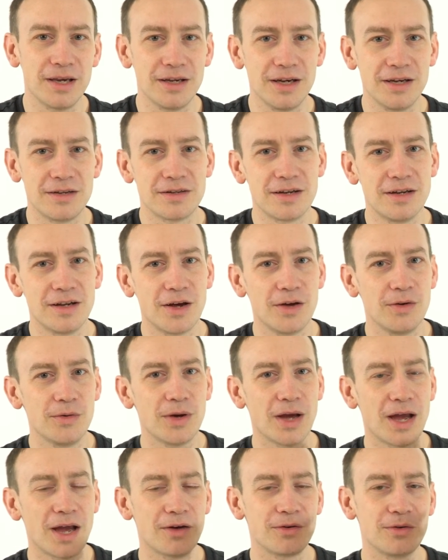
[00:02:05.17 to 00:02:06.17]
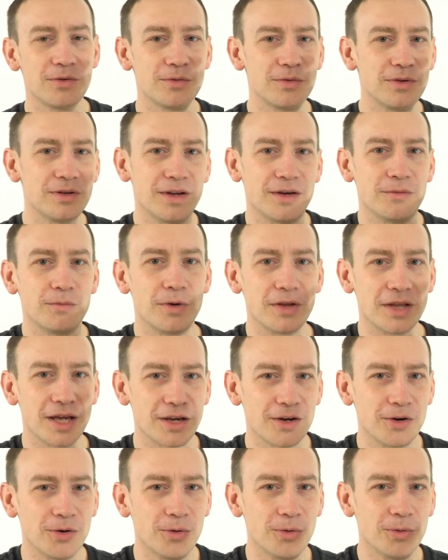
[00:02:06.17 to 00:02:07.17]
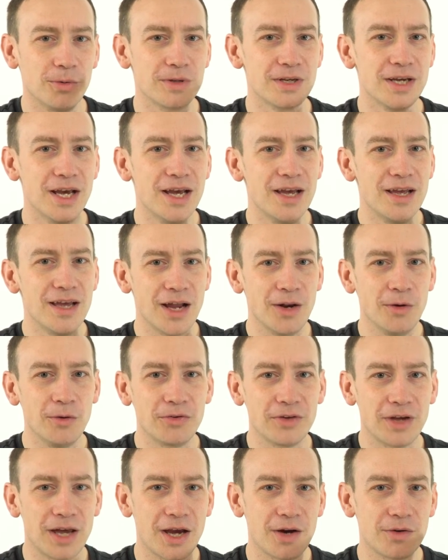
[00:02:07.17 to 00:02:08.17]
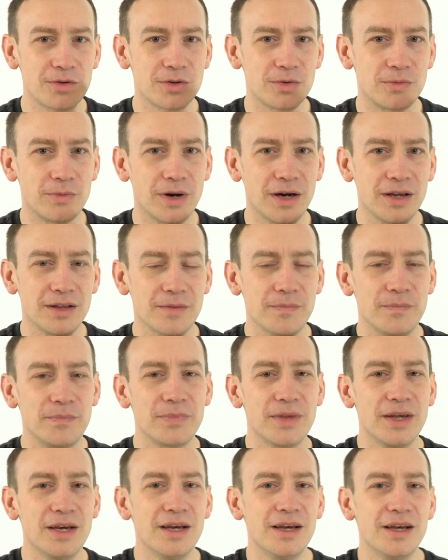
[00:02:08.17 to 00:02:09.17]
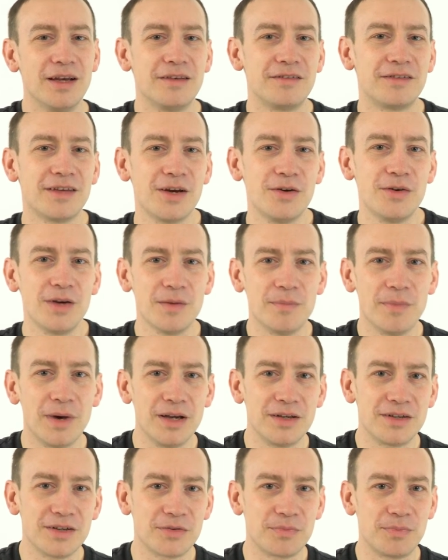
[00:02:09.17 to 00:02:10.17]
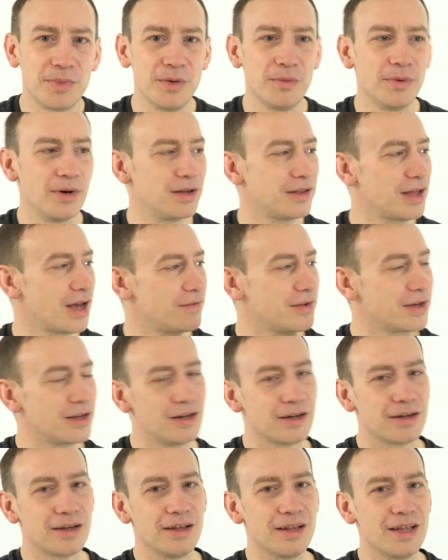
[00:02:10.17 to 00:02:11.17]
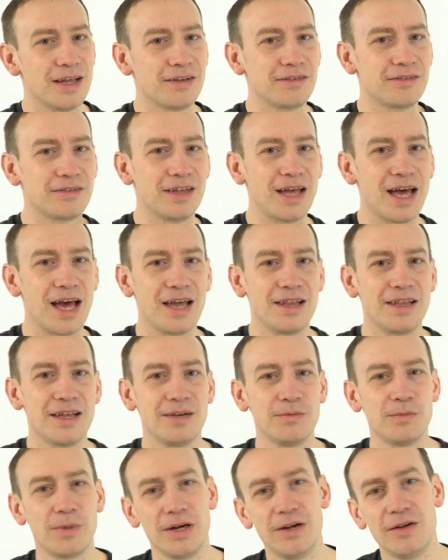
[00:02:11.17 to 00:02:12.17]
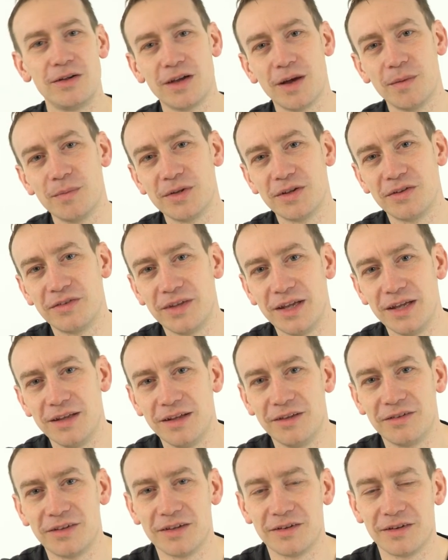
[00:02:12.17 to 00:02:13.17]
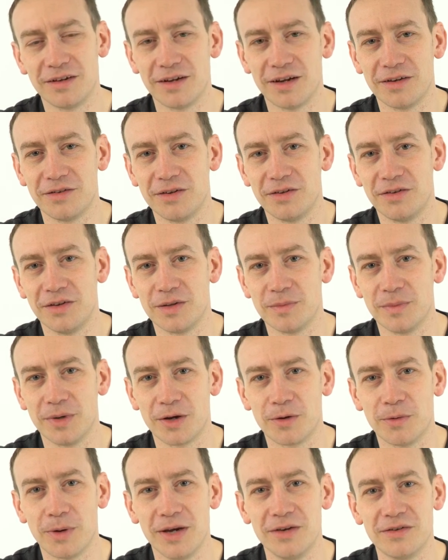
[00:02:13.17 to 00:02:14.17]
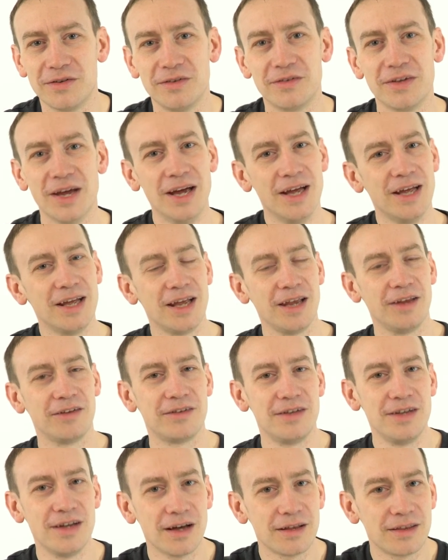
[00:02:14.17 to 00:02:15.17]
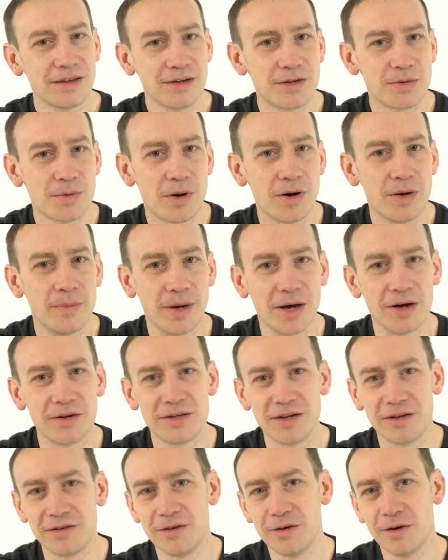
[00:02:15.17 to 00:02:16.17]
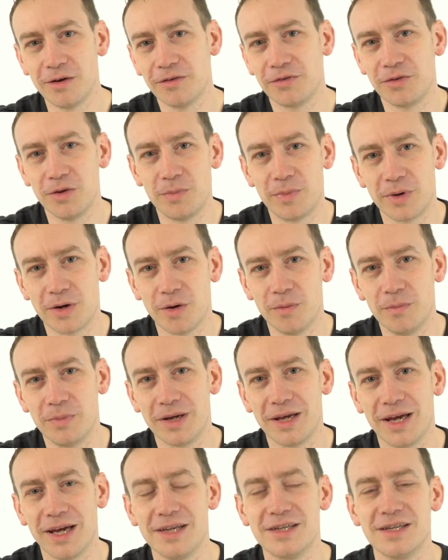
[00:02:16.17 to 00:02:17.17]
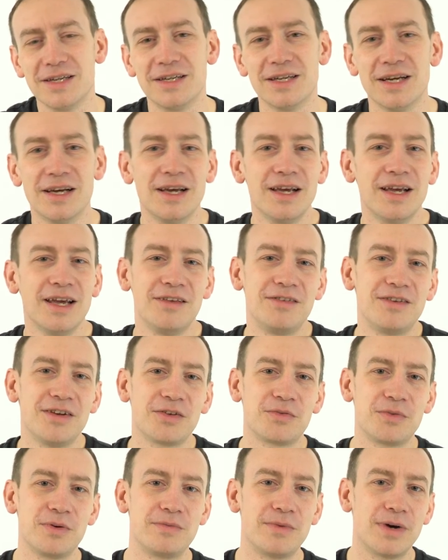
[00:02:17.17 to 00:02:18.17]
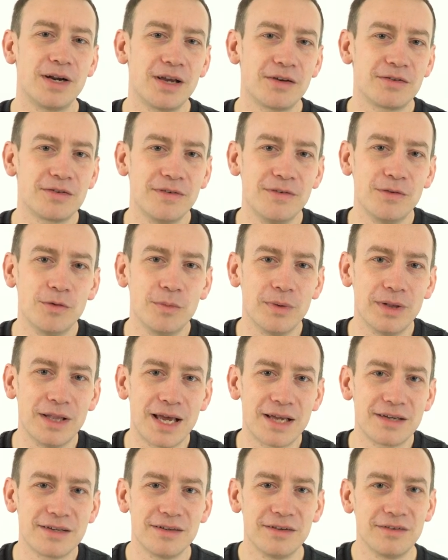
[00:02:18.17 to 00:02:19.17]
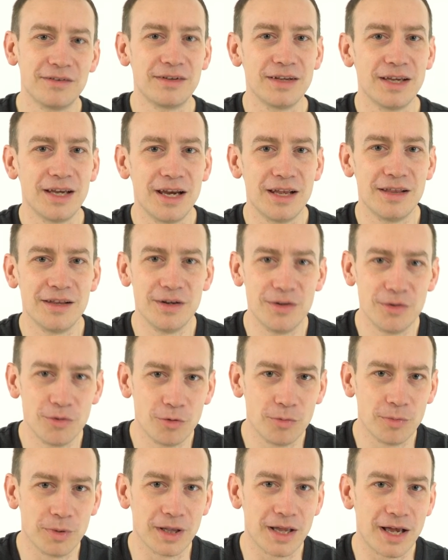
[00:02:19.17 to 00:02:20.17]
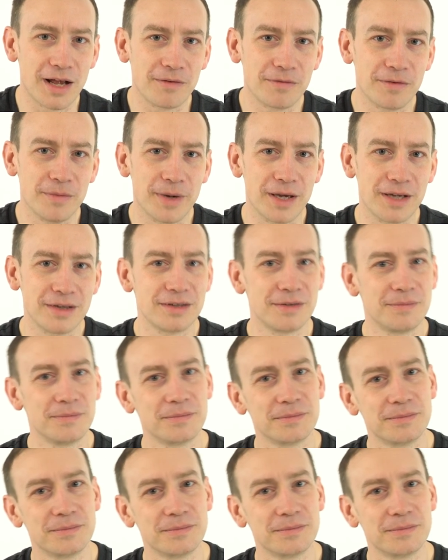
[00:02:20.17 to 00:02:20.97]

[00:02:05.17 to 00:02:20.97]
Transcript: You need to know how you know what they're called and also how to write them. So it might just be worth having a look at this. And then when you come to see these as, as you see them in equations, it's nothing to worry about. It's not super complicated. It's just we've run out of normal letters in the normal alphabet.